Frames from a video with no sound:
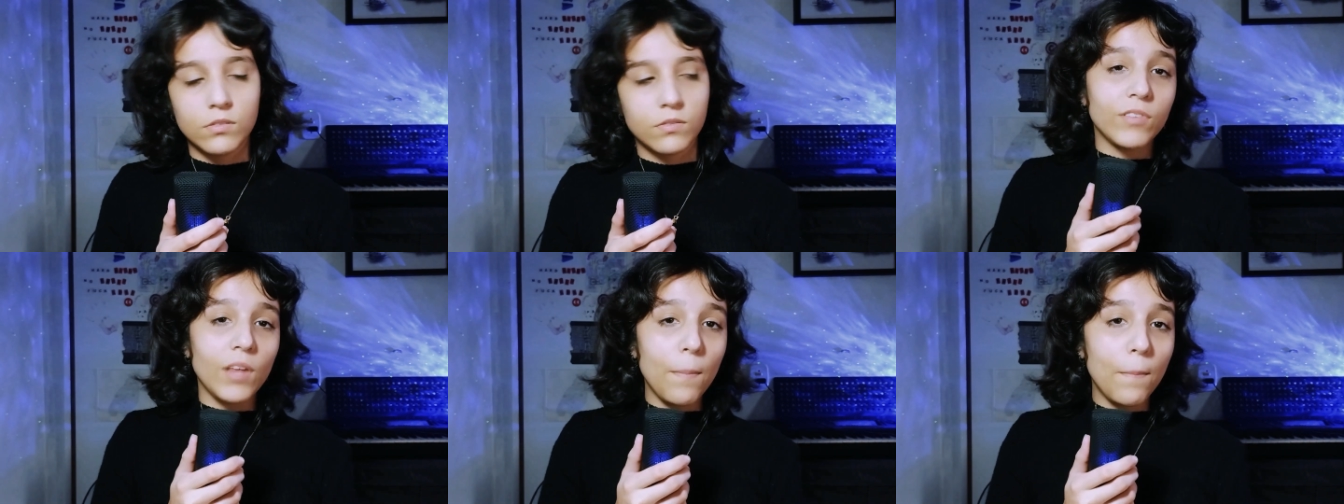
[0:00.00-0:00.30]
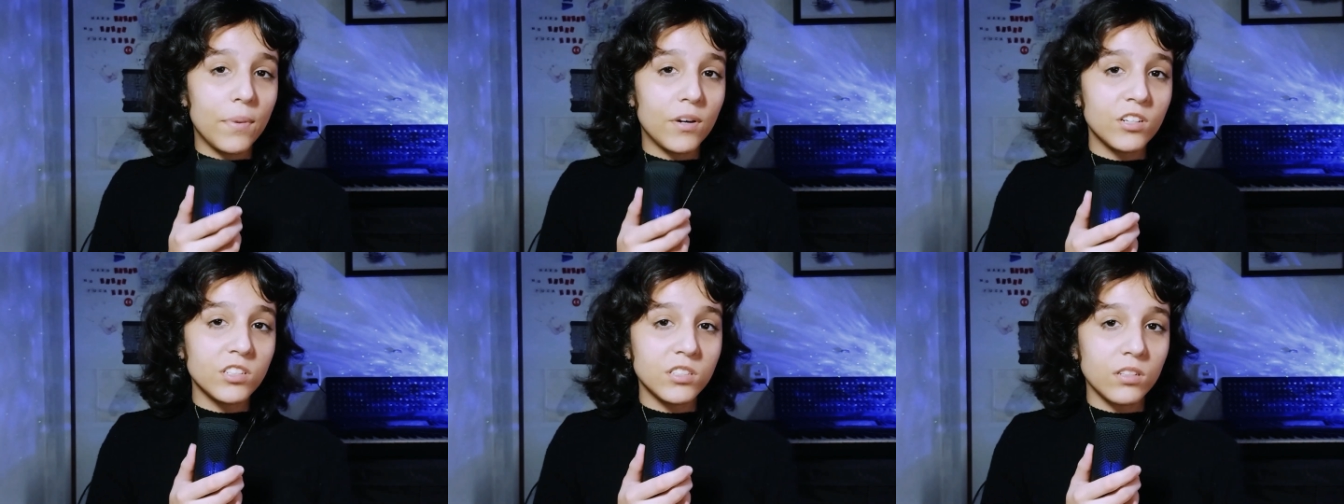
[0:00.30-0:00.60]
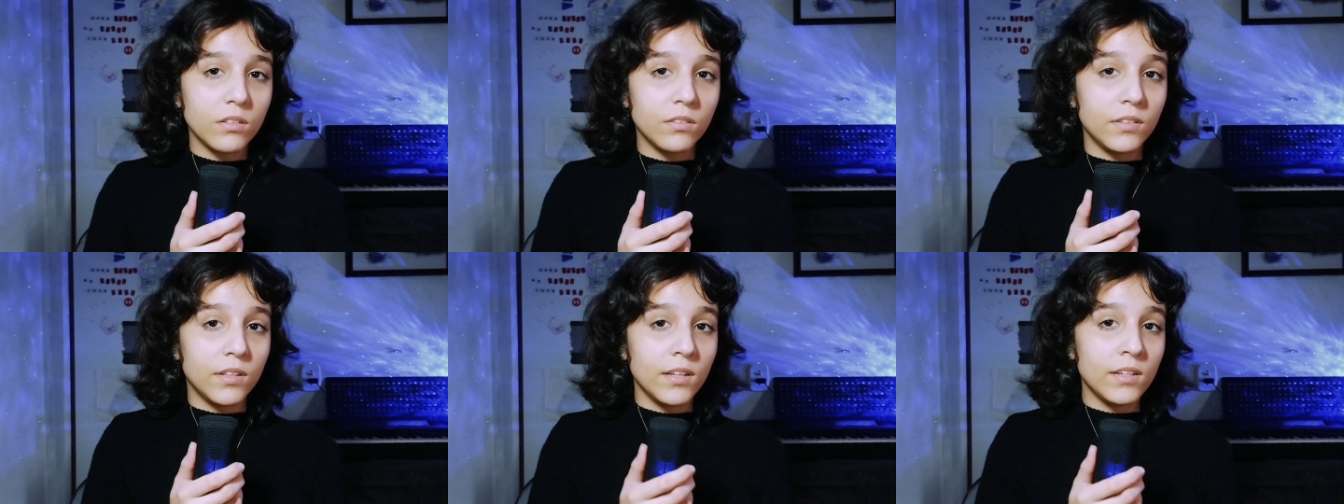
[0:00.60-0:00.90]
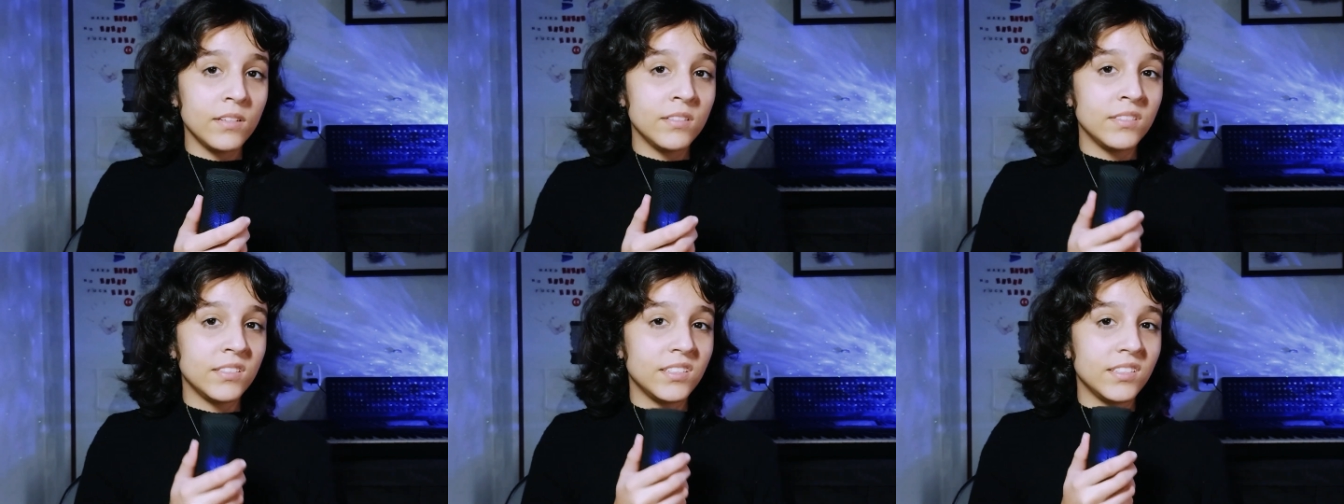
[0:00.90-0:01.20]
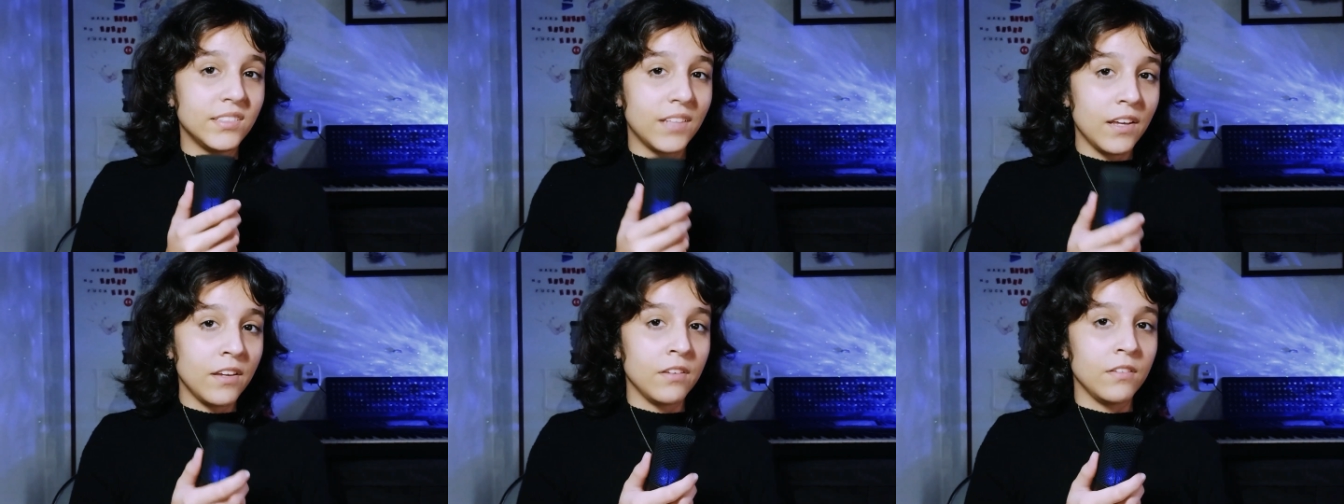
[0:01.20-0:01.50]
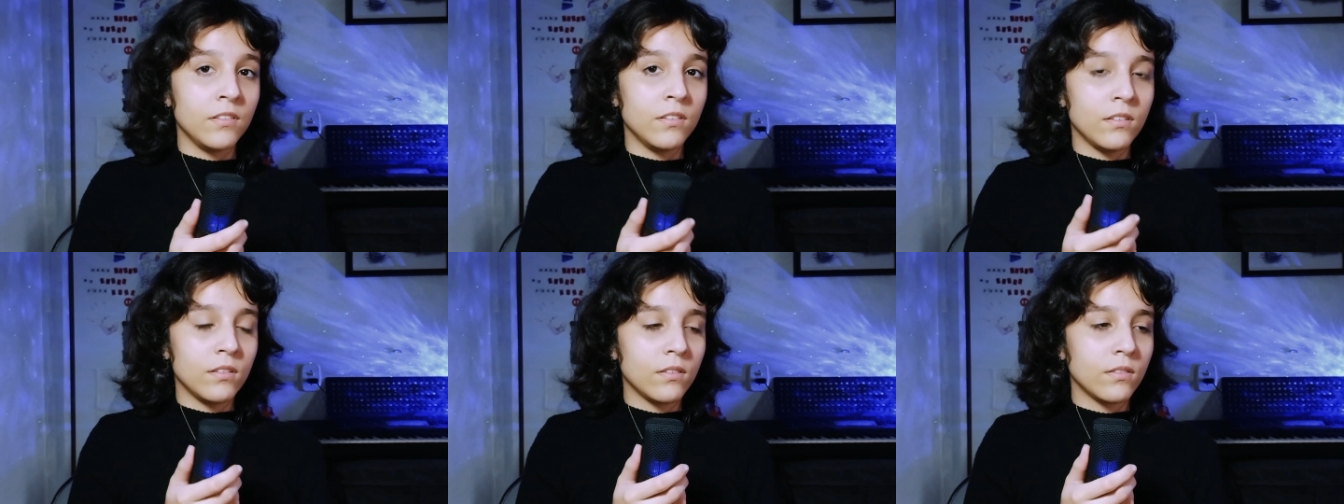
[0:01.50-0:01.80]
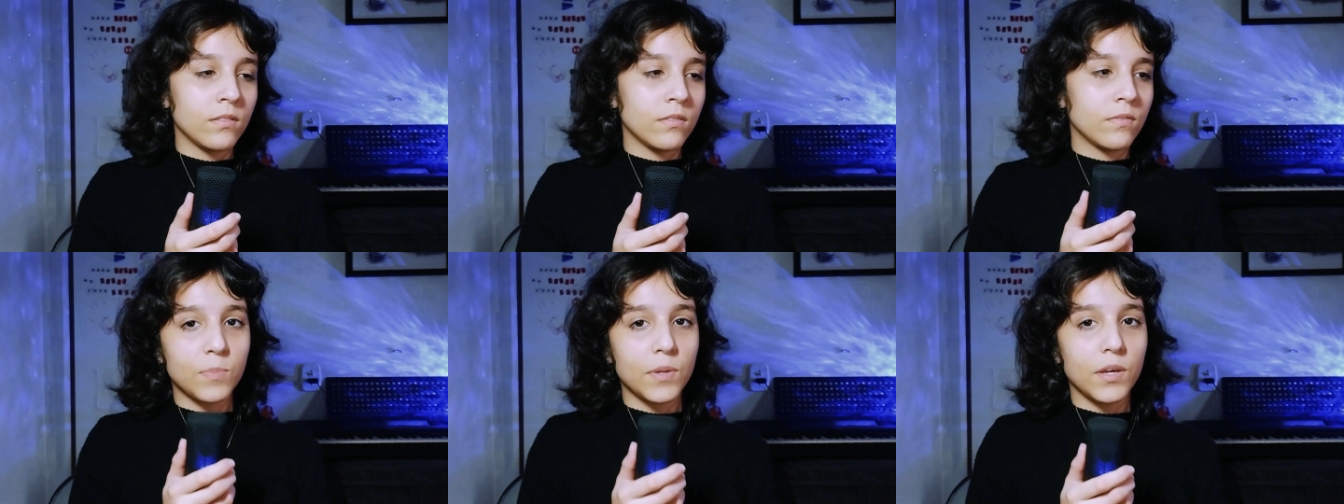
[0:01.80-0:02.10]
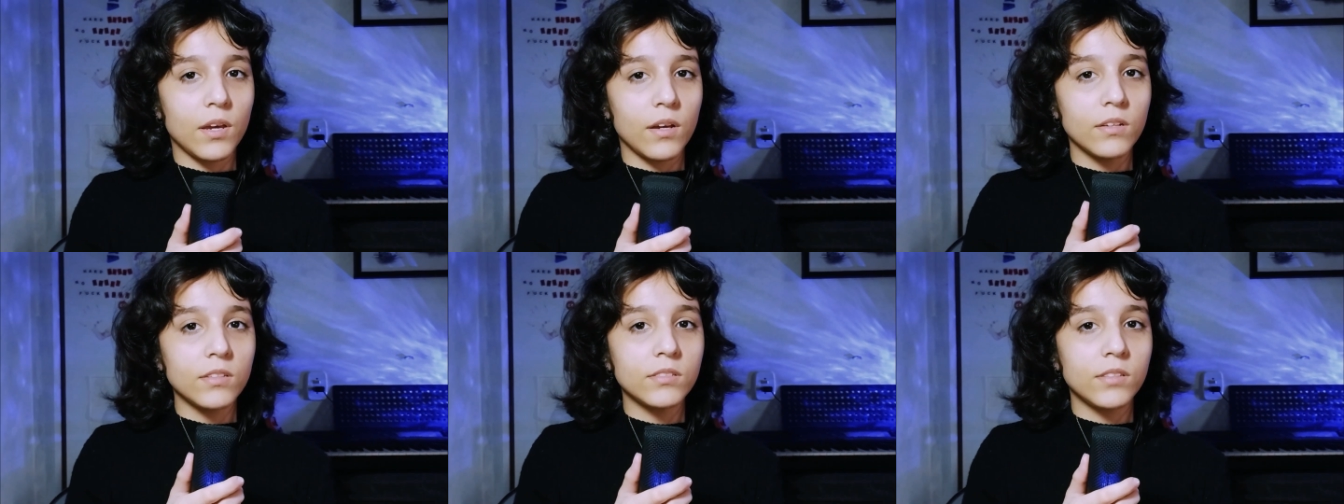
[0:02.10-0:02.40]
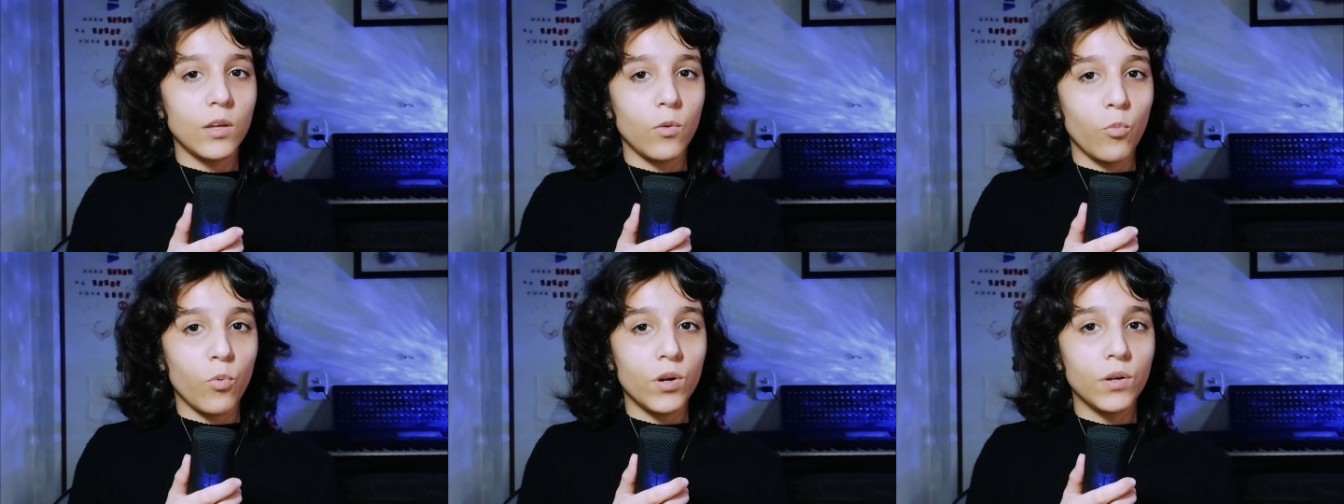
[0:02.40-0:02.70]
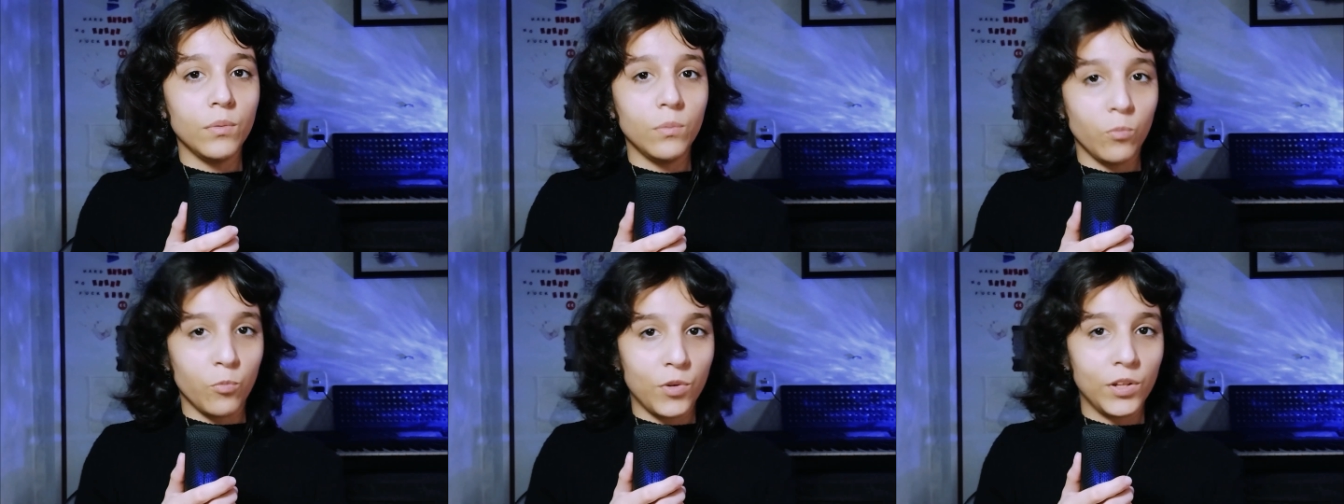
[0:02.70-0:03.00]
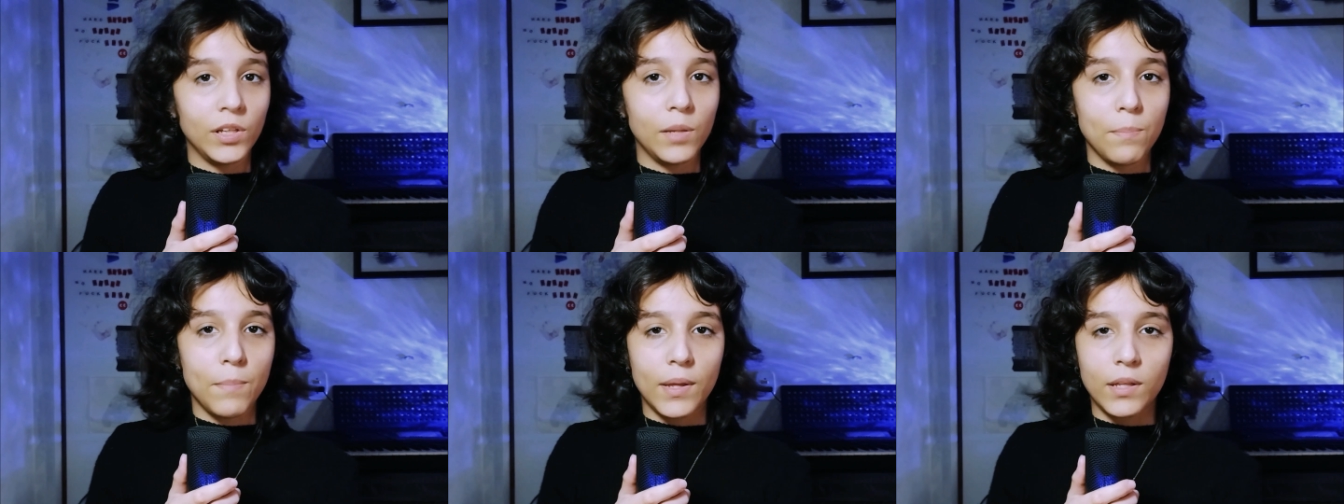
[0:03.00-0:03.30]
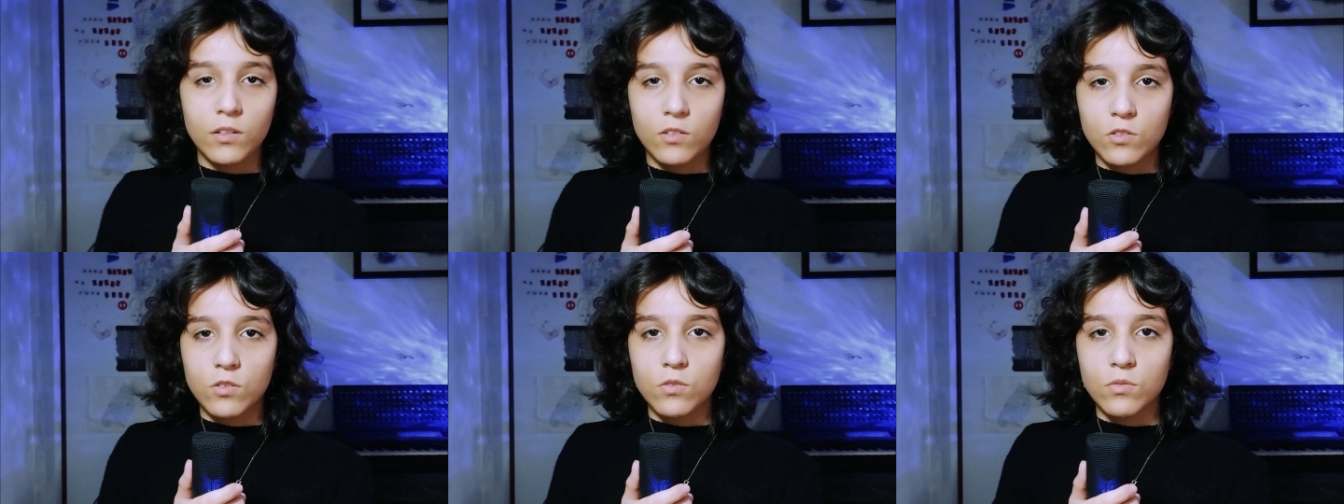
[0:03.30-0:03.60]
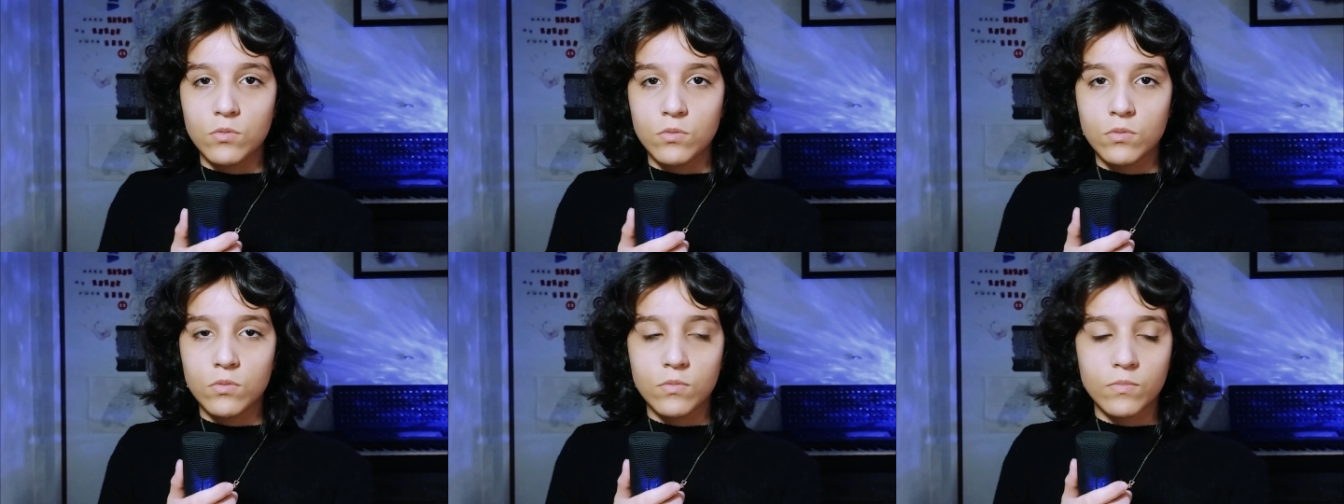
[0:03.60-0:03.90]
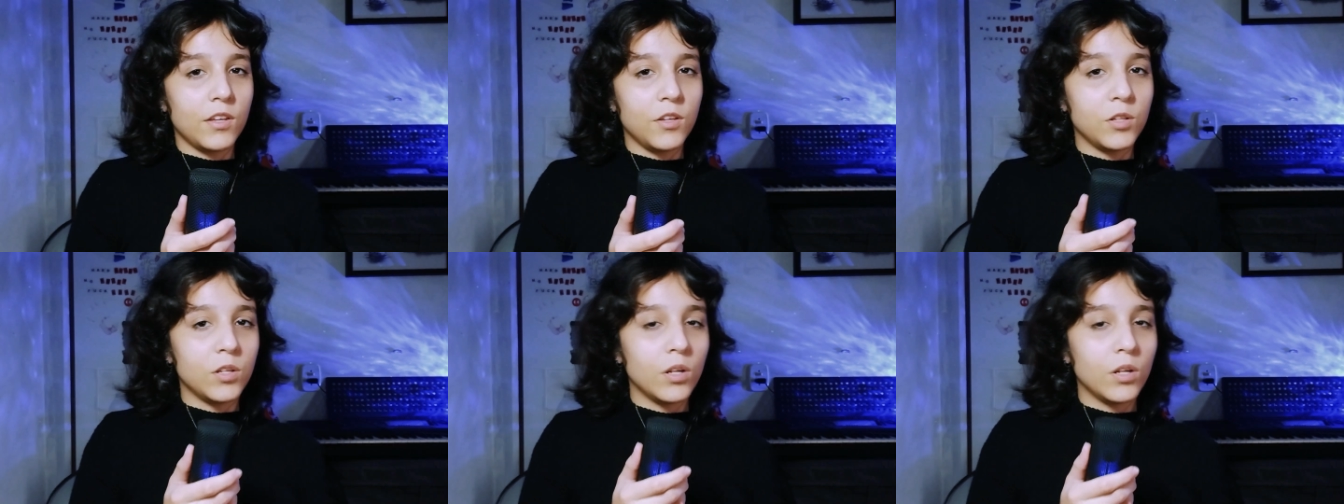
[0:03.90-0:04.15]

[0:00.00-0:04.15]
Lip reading: But if that person didn't stay, it's because they weren't really meant to.